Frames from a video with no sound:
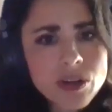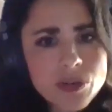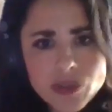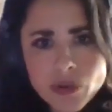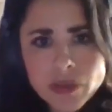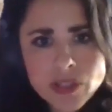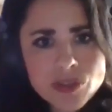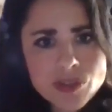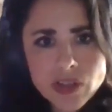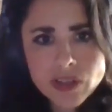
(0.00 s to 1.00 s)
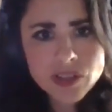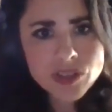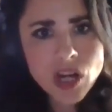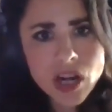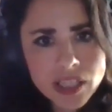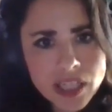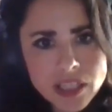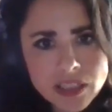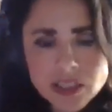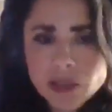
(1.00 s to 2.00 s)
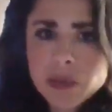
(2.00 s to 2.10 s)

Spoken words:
so we just started talking a little